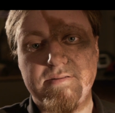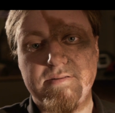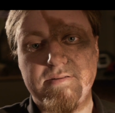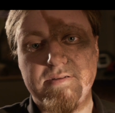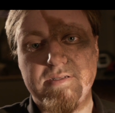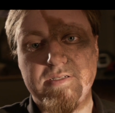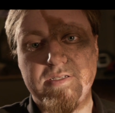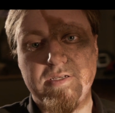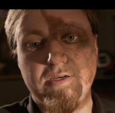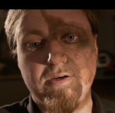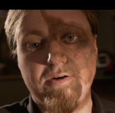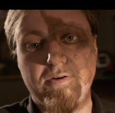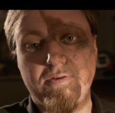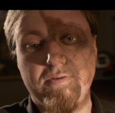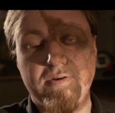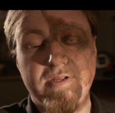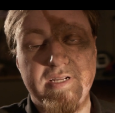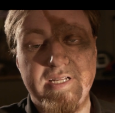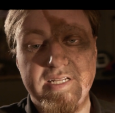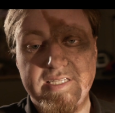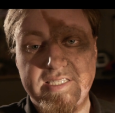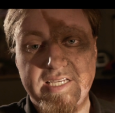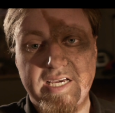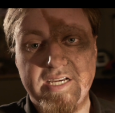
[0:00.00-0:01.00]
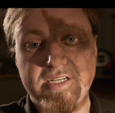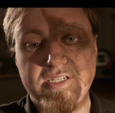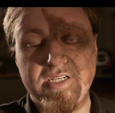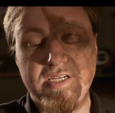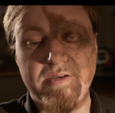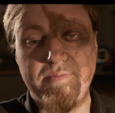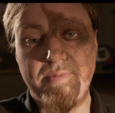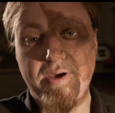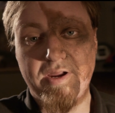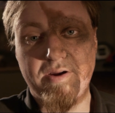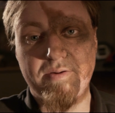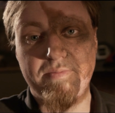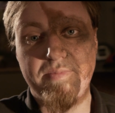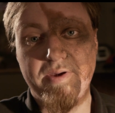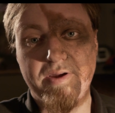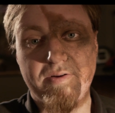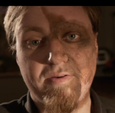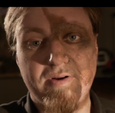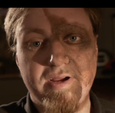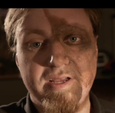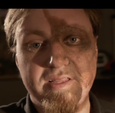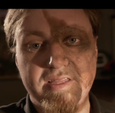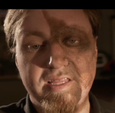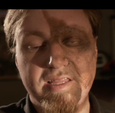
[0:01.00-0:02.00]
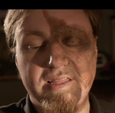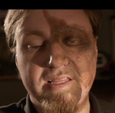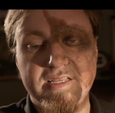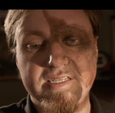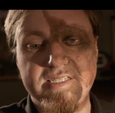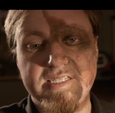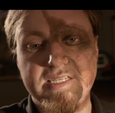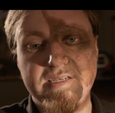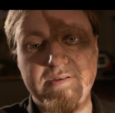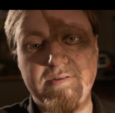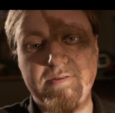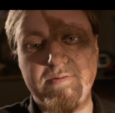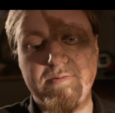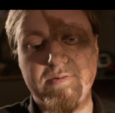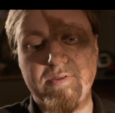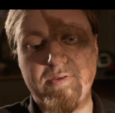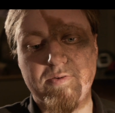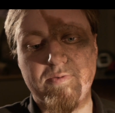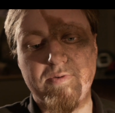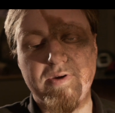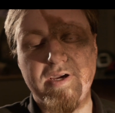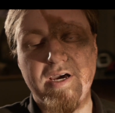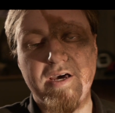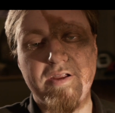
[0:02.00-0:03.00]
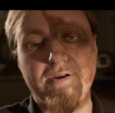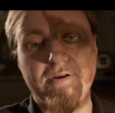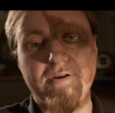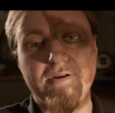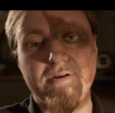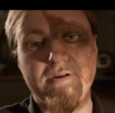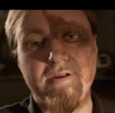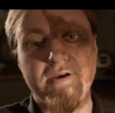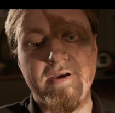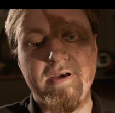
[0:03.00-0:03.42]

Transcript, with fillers: So, and it's actually a better bit rate than the C300.